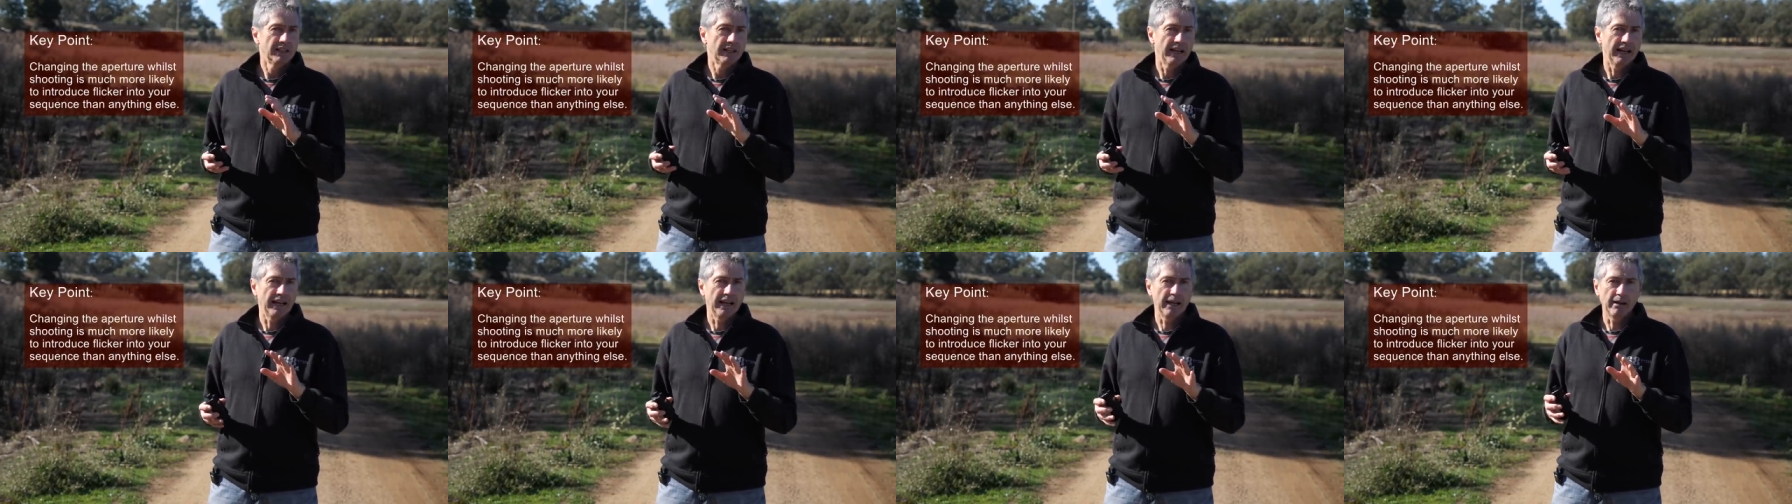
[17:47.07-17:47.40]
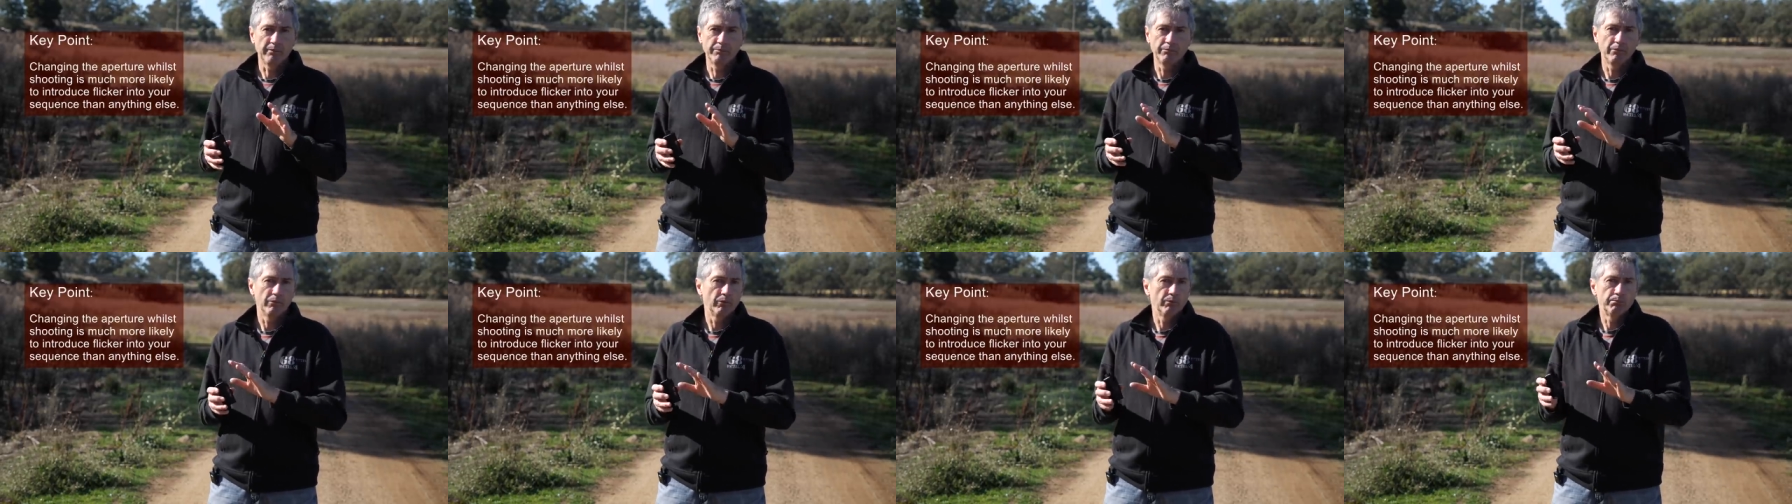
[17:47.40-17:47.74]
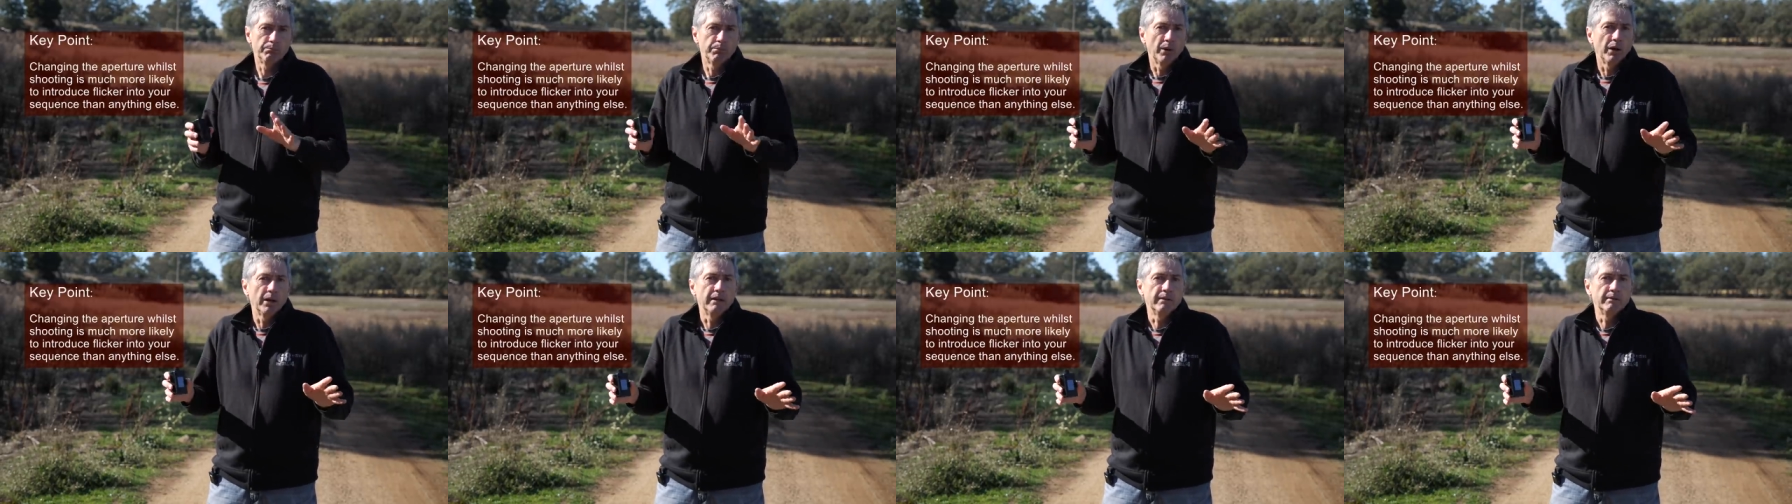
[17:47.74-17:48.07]
Uh,
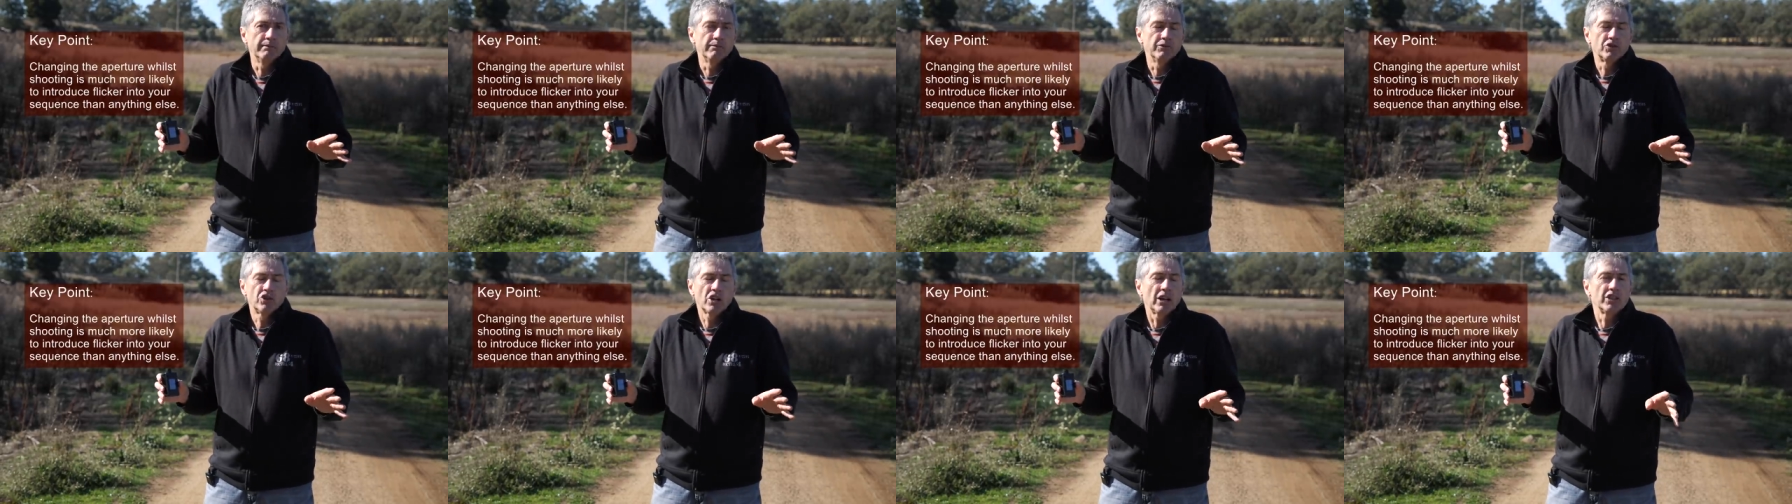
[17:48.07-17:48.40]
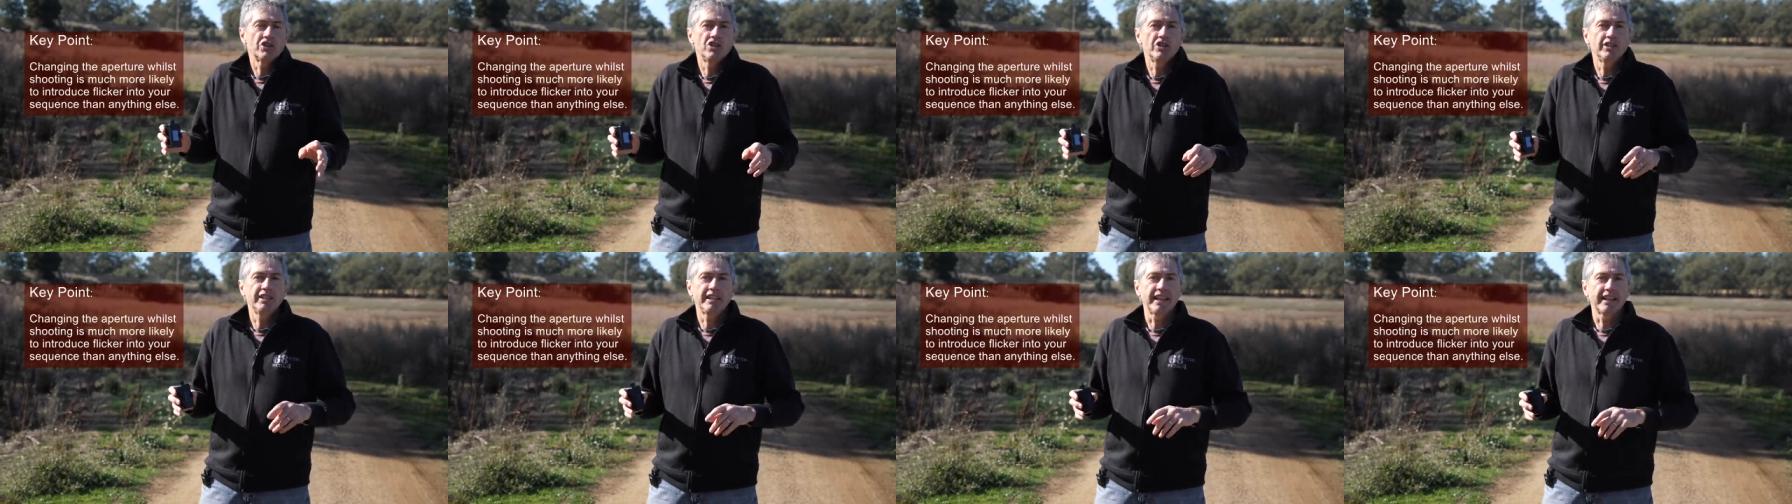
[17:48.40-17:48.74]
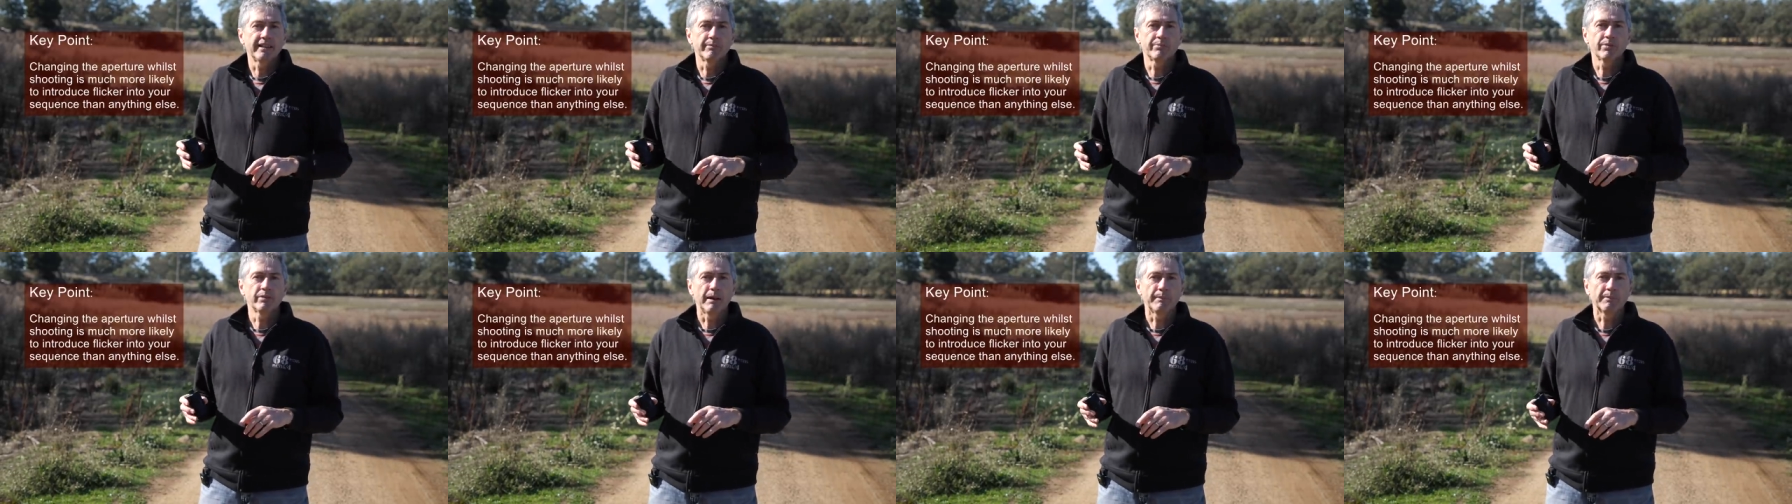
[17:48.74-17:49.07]
by changing the
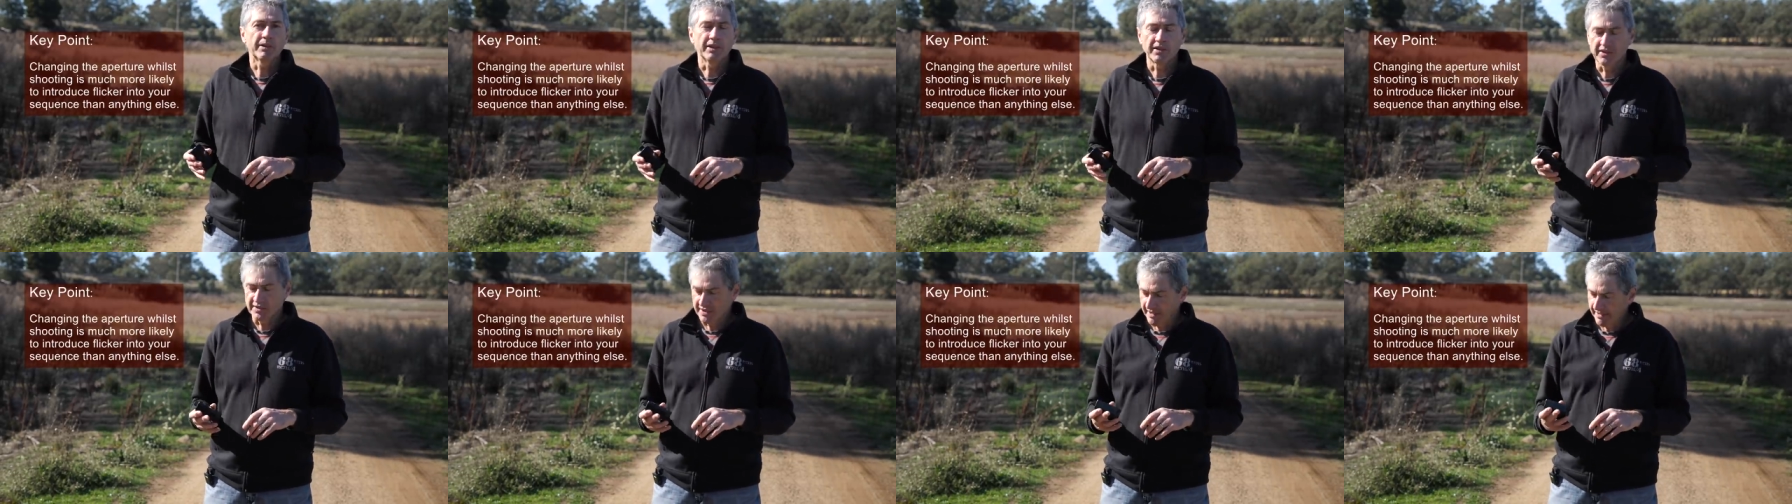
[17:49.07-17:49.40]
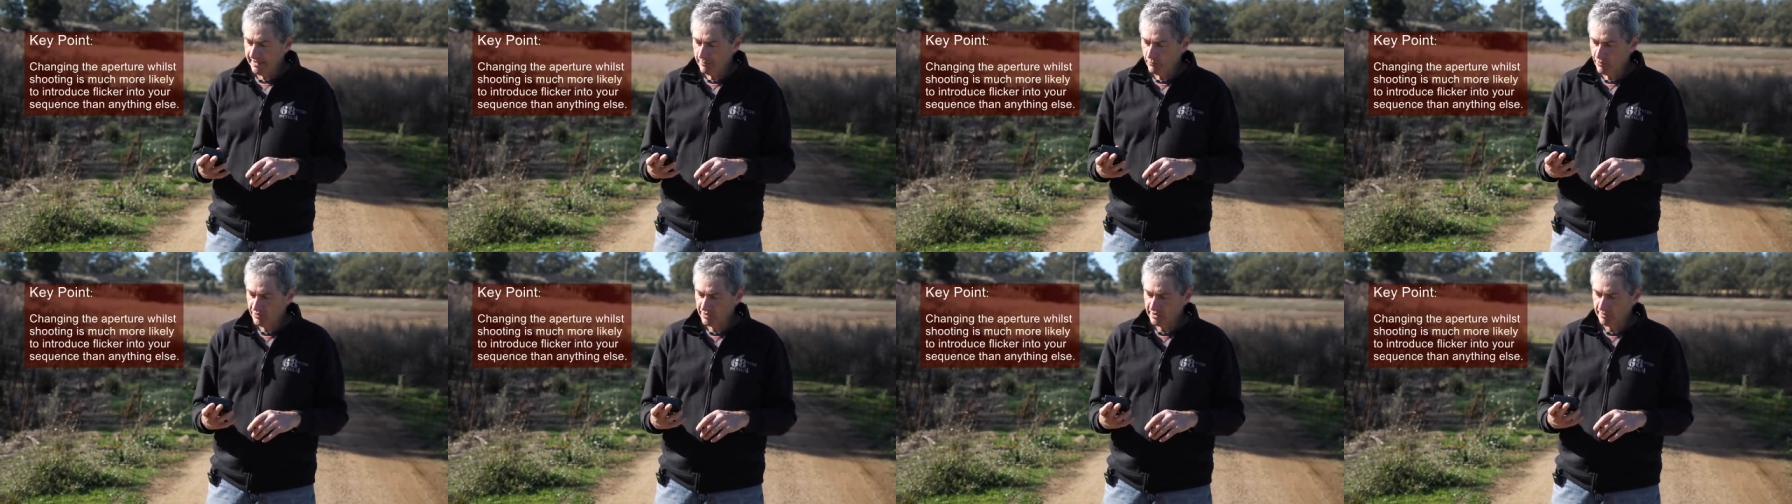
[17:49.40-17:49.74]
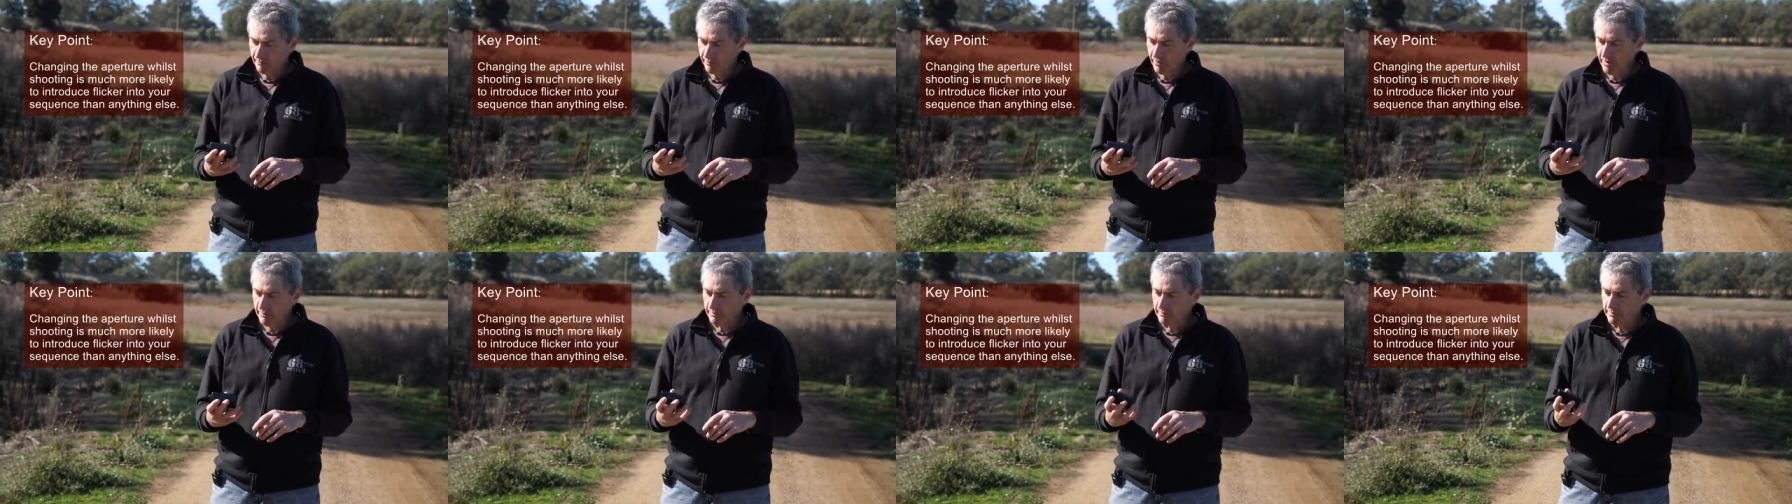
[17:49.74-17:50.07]
other parameters. So that wasn't the
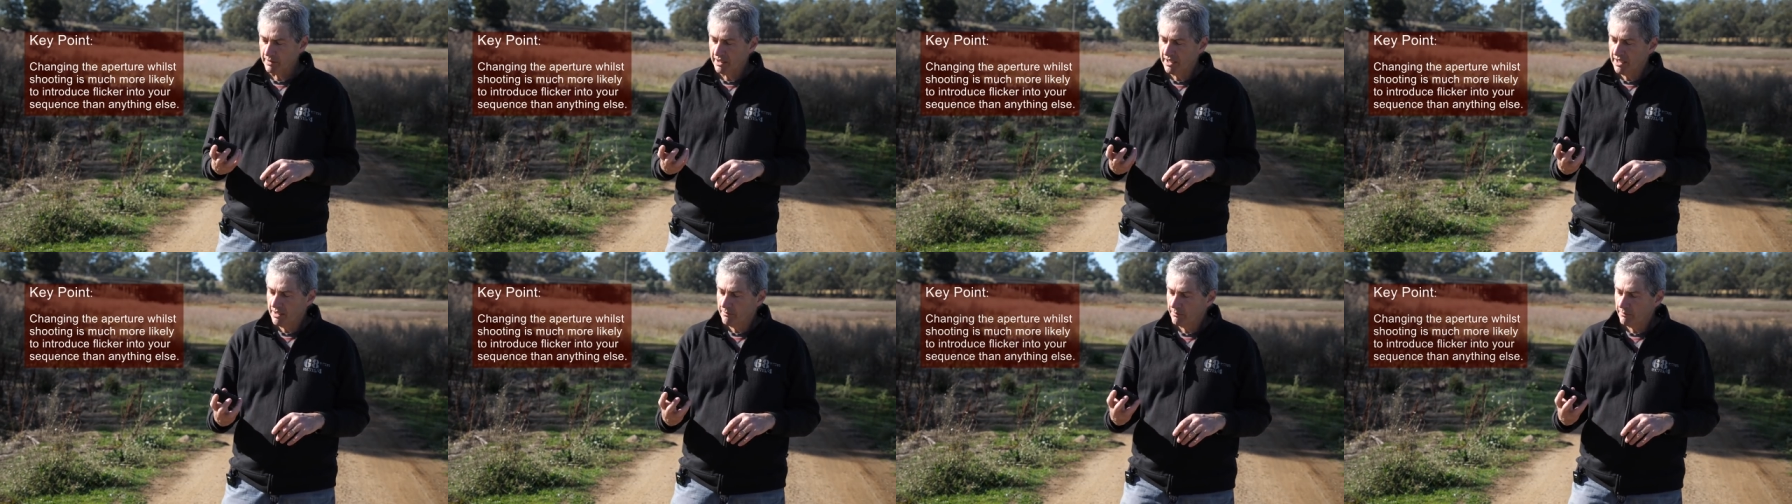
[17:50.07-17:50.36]
problem.